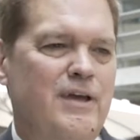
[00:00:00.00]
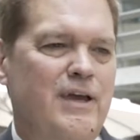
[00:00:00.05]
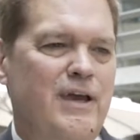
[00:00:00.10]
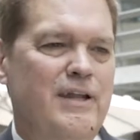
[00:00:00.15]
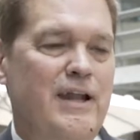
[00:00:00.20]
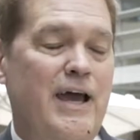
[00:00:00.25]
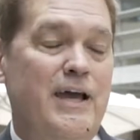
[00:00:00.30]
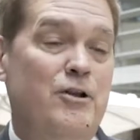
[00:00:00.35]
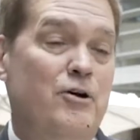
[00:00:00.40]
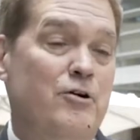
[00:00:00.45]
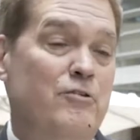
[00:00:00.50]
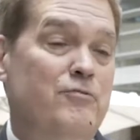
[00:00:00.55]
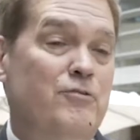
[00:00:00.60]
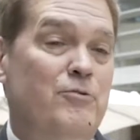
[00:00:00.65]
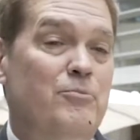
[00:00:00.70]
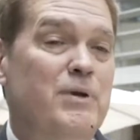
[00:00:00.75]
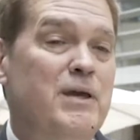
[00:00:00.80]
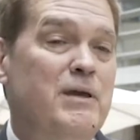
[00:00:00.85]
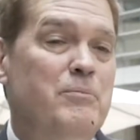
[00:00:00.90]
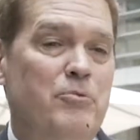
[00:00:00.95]
And I know
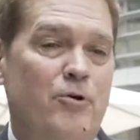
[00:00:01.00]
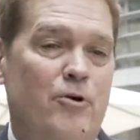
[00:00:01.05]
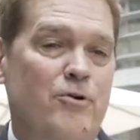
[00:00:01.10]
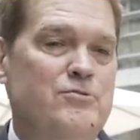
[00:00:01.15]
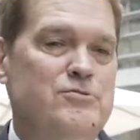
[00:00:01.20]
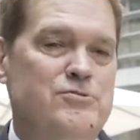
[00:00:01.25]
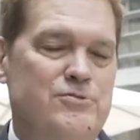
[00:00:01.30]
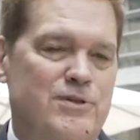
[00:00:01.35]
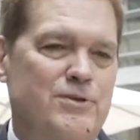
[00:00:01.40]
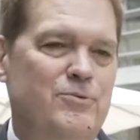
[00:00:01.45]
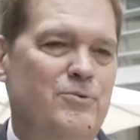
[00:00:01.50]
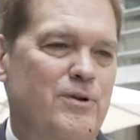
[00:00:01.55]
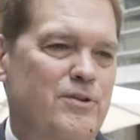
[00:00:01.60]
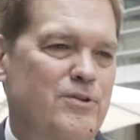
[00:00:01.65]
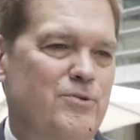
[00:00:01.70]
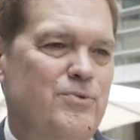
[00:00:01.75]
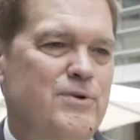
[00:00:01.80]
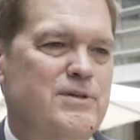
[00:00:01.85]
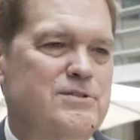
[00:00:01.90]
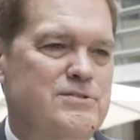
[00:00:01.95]
for me personally, one of
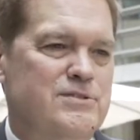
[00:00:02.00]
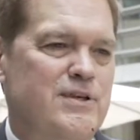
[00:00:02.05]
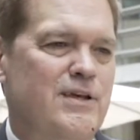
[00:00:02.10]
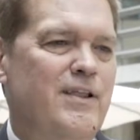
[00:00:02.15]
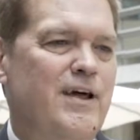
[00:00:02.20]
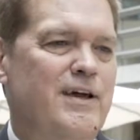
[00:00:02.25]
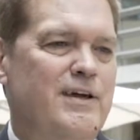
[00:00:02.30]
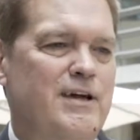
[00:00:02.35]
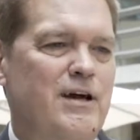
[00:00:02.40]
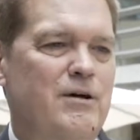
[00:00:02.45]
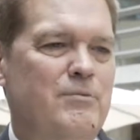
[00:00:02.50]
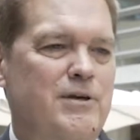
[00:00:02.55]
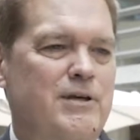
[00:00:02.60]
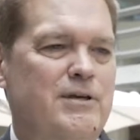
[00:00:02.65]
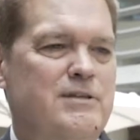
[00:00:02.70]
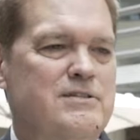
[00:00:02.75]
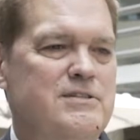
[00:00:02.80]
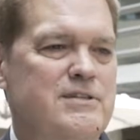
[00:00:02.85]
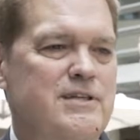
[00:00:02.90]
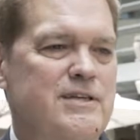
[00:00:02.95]
the reasons I like coming
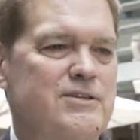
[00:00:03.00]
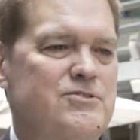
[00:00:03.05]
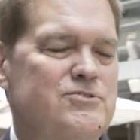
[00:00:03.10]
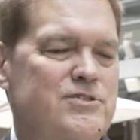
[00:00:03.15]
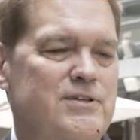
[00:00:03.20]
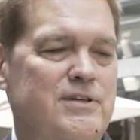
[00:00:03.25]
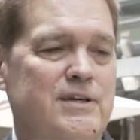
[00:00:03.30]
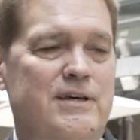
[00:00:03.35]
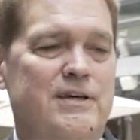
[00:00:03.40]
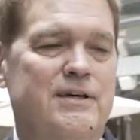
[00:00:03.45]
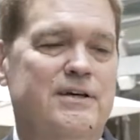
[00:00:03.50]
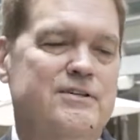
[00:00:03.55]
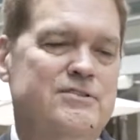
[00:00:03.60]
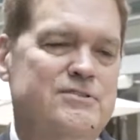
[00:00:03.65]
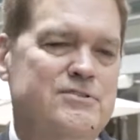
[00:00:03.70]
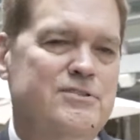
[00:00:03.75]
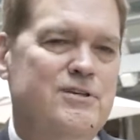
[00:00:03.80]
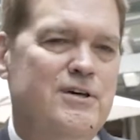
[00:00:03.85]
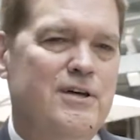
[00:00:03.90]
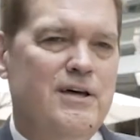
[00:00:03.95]
and teaching
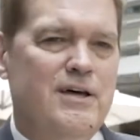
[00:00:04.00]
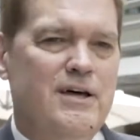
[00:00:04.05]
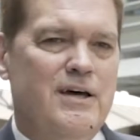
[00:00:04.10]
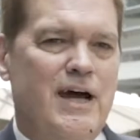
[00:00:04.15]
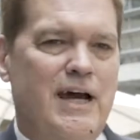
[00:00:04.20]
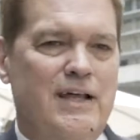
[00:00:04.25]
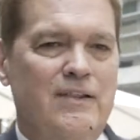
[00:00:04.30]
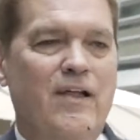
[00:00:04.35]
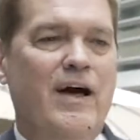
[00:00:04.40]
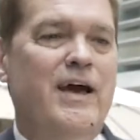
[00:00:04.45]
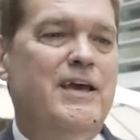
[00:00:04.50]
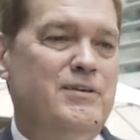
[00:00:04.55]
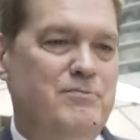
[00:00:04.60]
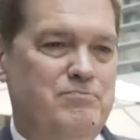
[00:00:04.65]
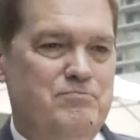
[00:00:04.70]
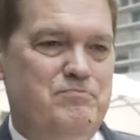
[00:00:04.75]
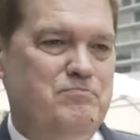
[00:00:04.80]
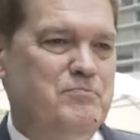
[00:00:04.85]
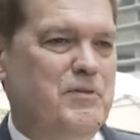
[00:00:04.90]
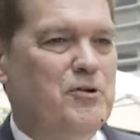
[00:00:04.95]
is I like
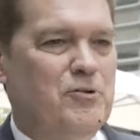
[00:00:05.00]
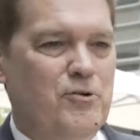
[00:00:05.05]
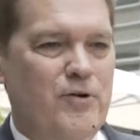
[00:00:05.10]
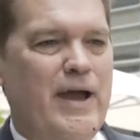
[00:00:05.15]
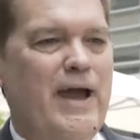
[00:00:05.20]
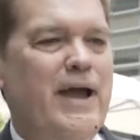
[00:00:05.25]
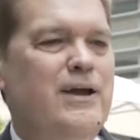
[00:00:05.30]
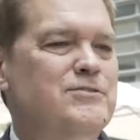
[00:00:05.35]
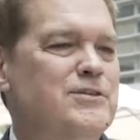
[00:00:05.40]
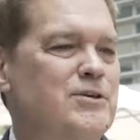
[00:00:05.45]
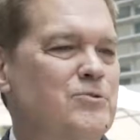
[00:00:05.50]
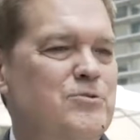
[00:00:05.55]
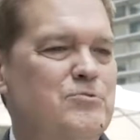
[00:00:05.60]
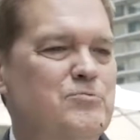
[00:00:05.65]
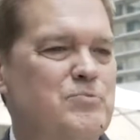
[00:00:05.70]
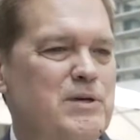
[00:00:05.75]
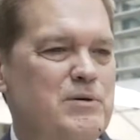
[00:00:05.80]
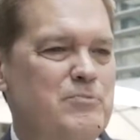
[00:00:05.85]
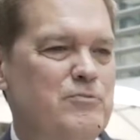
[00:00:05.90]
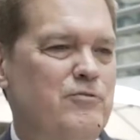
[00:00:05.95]
interacting
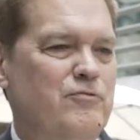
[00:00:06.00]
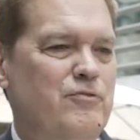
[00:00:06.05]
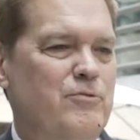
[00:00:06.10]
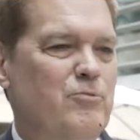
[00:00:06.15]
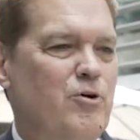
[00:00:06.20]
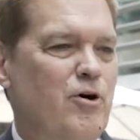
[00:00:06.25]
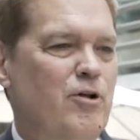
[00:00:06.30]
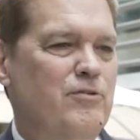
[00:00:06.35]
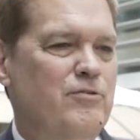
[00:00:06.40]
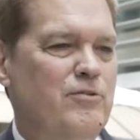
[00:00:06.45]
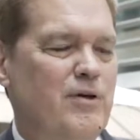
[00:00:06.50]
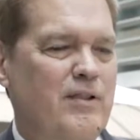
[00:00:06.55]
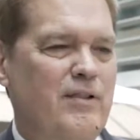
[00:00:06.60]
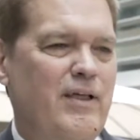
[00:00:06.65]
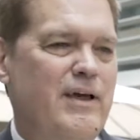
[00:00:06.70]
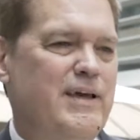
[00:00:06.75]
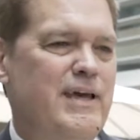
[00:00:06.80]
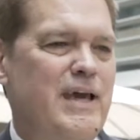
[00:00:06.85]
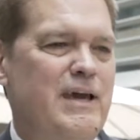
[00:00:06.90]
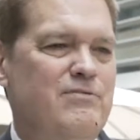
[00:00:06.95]
with people from all over. I
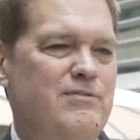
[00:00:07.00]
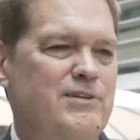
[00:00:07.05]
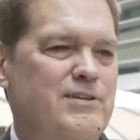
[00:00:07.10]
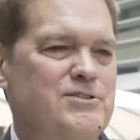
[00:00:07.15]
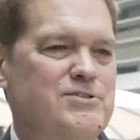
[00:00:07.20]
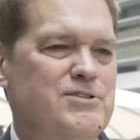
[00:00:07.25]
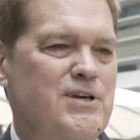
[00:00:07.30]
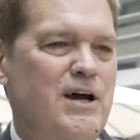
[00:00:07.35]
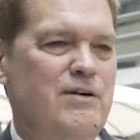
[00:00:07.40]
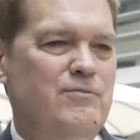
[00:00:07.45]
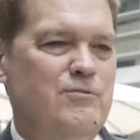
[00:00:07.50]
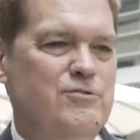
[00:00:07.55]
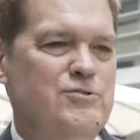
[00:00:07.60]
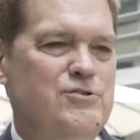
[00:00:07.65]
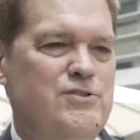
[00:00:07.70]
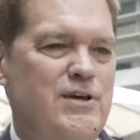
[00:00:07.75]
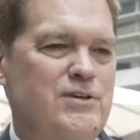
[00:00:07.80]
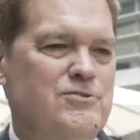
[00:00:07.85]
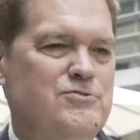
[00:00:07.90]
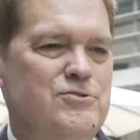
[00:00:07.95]
like having these
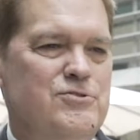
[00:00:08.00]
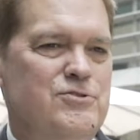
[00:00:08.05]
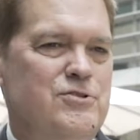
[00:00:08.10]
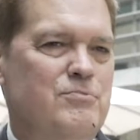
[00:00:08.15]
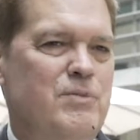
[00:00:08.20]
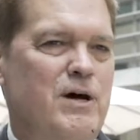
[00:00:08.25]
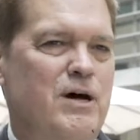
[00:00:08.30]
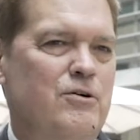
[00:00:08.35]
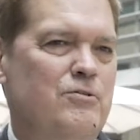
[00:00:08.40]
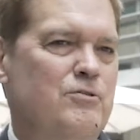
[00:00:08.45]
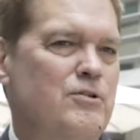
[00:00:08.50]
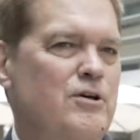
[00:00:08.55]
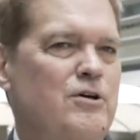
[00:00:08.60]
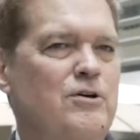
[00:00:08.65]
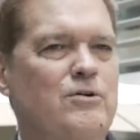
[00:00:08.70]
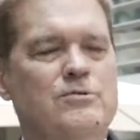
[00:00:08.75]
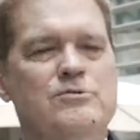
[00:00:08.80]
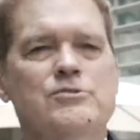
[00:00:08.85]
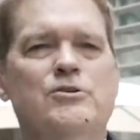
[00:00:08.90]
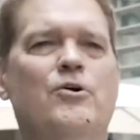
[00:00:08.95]
conversations about
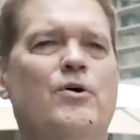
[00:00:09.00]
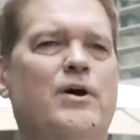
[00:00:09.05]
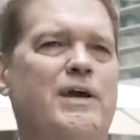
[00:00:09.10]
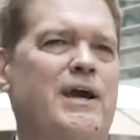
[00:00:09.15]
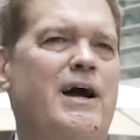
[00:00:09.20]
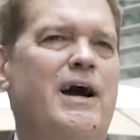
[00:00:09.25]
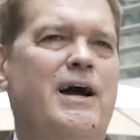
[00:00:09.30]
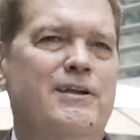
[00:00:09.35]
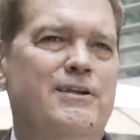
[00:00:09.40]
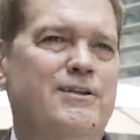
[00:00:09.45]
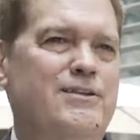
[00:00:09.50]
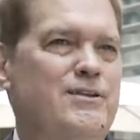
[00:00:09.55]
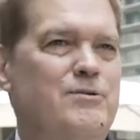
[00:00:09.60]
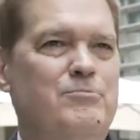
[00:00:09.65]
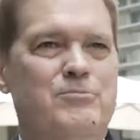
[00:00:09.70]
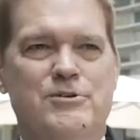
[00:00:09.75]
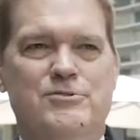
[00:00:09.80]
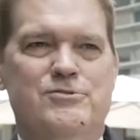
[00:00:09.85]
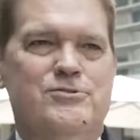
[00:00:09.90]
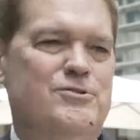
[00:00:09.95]
what's going on in the
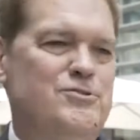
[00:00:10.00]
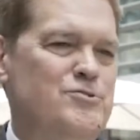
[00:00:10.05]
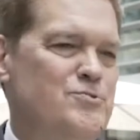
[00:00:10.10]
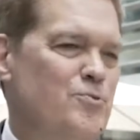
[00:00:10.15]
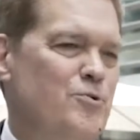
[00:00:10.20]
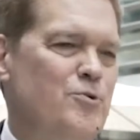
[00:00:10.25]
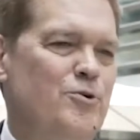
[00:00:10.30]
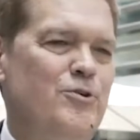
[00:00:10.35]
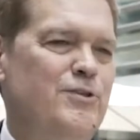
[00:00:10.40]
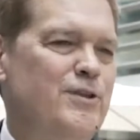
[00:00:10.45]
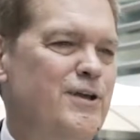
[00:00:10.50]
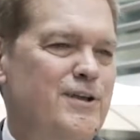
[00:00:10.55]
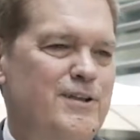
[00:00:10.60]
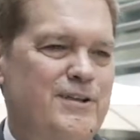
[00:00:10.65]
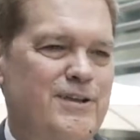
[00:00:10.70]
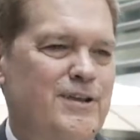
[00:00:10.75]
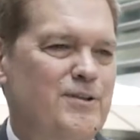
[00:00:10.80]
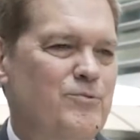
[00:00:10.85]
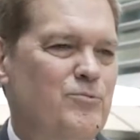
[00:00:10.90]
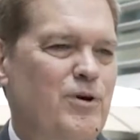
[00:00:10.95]
business world
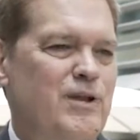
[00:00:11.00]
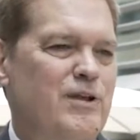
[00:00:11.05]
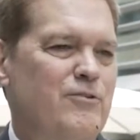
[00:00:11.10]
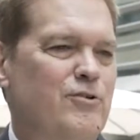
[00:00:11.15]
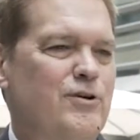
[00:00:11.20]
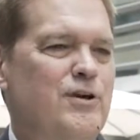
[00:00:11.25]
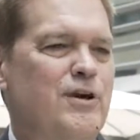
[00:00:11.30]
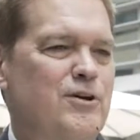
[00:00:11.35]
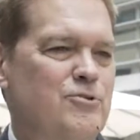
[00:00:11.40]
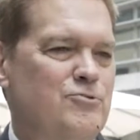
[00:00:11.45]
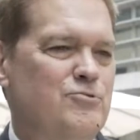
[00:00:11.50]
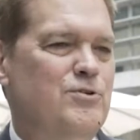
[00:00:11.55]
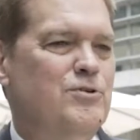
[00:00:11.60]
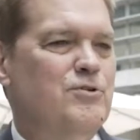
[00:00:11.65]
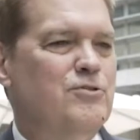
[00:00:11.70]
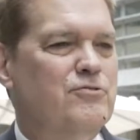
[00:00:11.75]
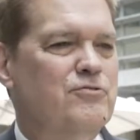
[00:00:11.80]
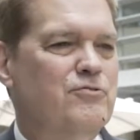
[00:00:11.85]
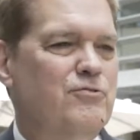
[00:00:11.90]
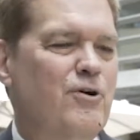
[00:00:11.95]
in whatever country
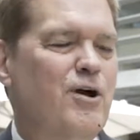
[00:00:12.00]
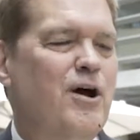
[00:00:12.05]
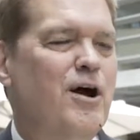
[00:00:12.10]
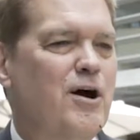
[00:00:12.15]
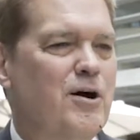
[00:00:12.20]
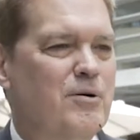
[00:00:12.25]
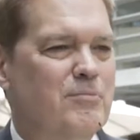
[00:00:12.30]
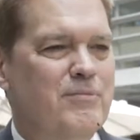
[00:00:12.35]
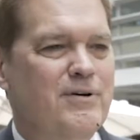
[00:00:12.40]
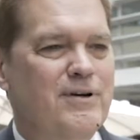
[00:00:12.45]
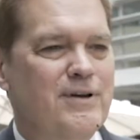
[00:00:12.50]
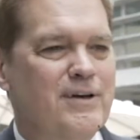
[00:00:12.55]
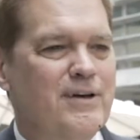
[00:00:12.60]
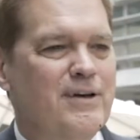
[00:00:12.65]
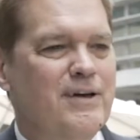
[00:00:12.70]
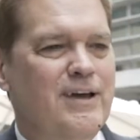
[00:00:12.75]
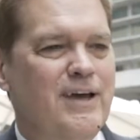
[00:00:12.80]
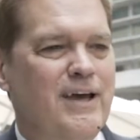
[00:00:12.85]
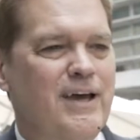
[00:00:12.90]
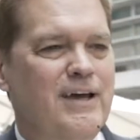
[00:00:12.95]
you're from.
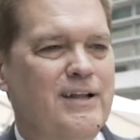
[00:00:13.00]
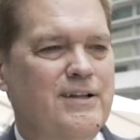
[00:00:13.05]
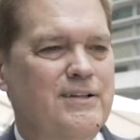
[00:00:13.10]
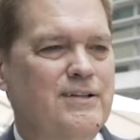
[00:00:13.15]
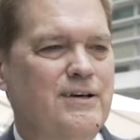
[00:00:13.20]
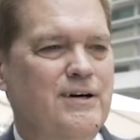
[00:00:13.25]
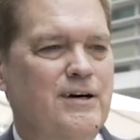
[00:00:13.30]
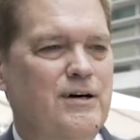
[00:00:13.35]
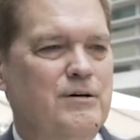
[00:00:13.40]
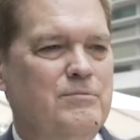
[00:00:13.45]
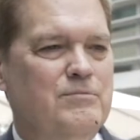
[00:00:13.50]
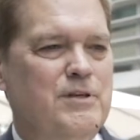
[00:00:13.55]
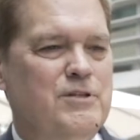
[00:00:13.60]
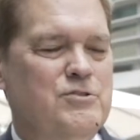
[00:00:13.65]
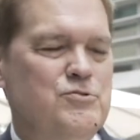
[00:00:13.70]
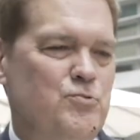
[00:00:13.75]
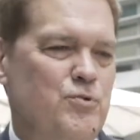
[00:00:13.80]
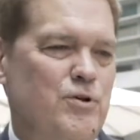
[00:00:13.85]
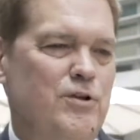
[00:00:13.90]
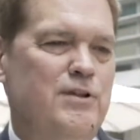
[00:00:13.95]
And
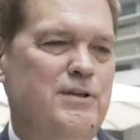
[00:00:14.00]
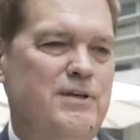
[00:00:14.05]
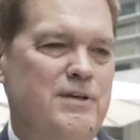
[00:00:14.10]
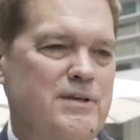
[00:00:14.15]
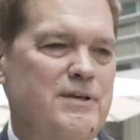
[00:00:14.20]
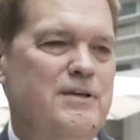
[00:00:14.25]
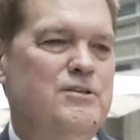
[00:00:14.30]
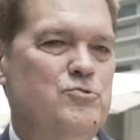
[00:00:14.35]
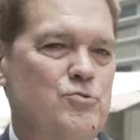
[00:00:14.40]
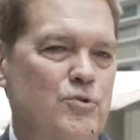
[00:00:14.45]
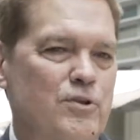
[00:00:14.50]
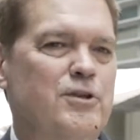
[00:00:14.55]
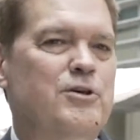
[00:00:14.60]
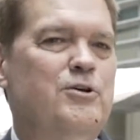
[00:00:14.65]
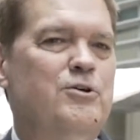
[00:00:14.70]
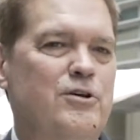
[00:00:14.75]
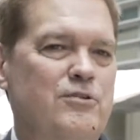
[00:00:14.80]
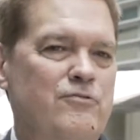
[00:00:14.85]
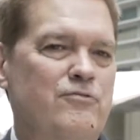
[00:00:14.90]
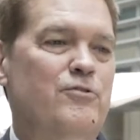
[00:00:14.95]
it's really
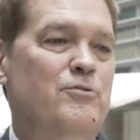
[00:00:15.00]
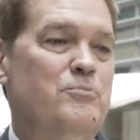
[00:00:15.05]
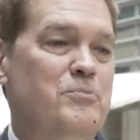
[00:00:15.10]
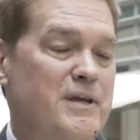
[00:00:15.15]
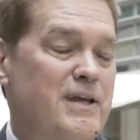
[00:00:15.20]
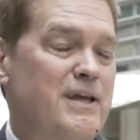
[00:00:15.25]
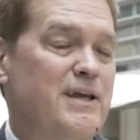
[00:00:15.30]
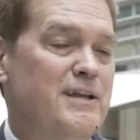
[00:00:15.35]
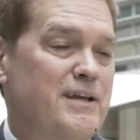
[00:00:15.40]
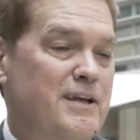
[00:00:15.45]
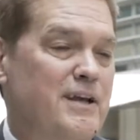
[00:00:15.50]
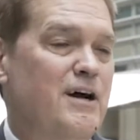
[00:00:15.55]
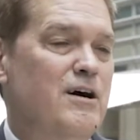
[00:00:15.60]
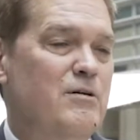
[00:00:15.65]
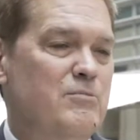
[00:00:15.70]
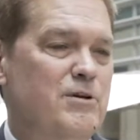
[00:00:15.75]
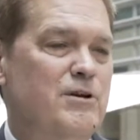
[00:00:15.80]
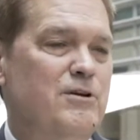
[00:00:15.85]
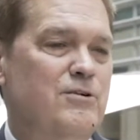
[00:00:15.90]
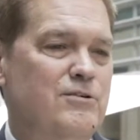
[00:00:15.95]
good for me to
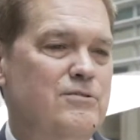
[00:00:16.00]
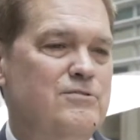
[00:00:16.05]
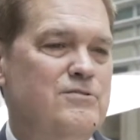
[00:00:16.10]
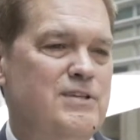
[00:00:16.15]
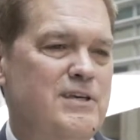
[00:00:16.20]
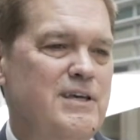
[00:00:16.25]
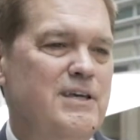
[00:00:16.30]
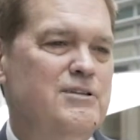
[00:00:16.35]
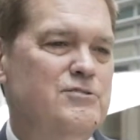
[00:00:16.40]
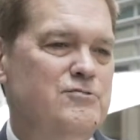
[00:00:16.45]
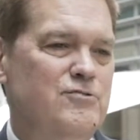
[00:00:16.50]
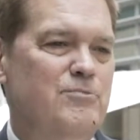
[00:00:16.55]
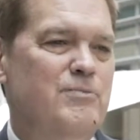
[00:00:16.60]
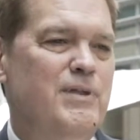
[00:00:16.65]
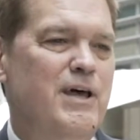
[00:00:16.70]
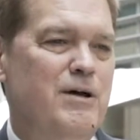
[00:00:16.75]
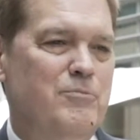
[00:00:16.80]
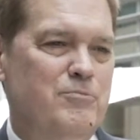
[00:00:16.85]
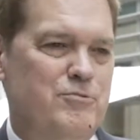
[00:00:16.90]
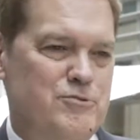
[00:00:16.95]
come here and teach from
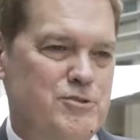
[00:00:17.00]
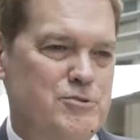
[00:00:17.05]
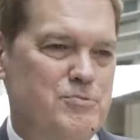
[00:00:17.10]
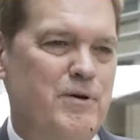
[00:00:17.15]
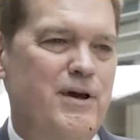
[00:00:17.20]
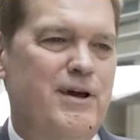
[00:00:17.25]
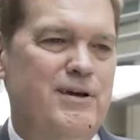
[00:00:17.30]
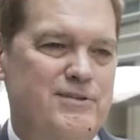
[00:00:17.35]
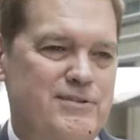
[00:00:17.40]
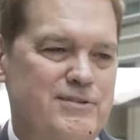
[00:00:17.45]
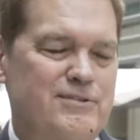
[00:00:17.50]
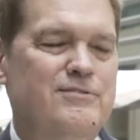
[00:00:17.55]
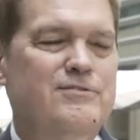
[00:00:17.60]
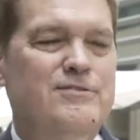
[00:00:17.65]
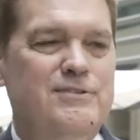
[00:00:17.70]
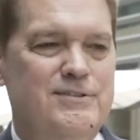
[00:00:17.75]
that perspective.